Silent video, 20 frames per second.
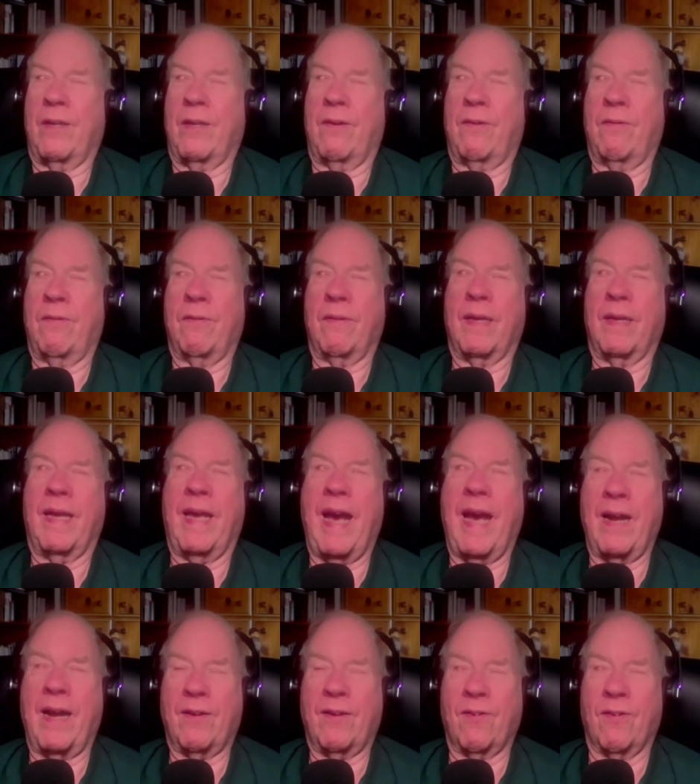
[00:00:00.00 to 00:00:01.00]
so
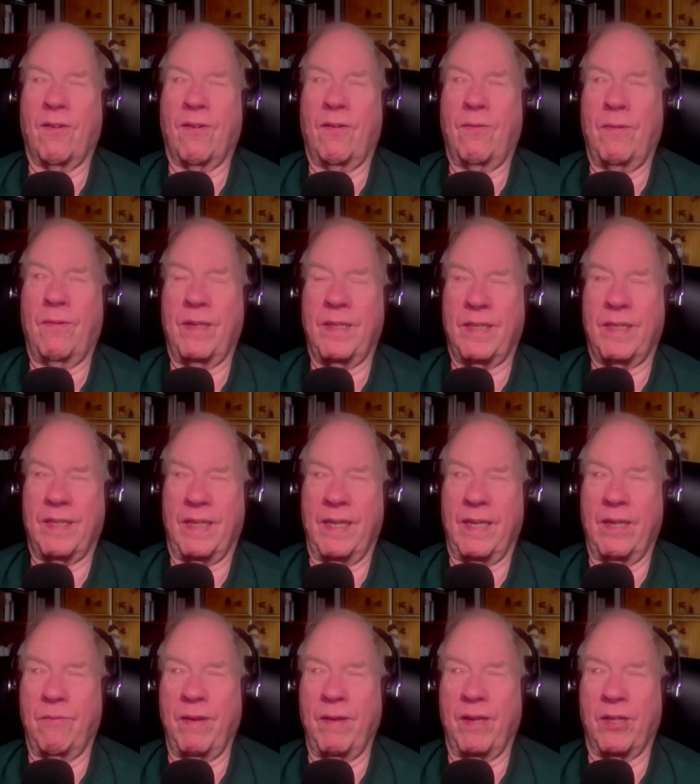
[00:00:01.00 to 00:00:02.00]
KatGirl was
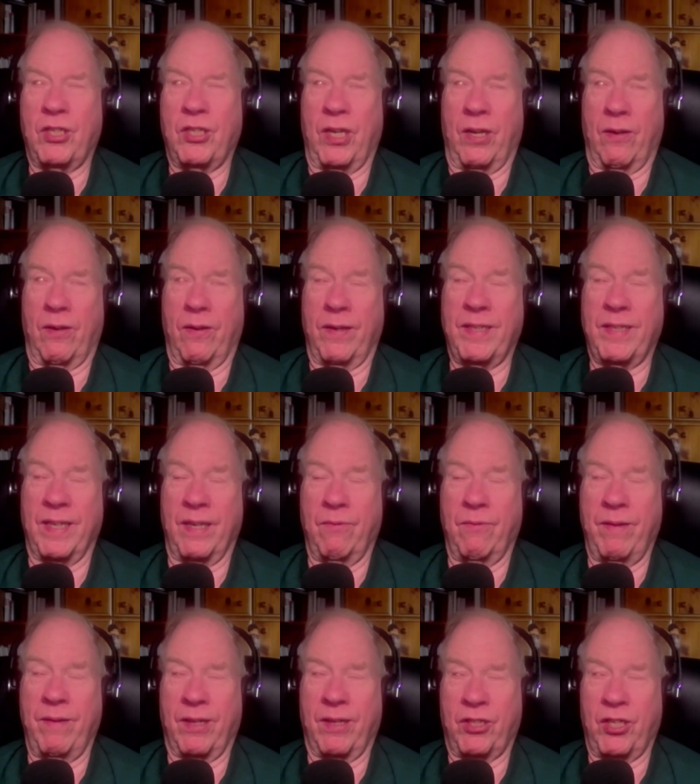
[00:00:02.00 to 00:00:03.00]
in a wheelchair or is in
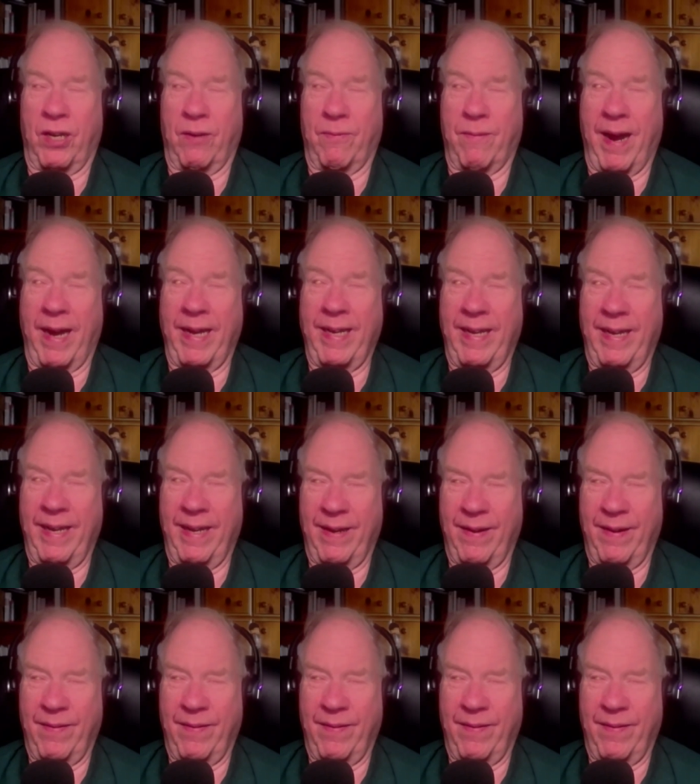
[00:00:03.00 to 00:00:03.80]
a wheelchair, right?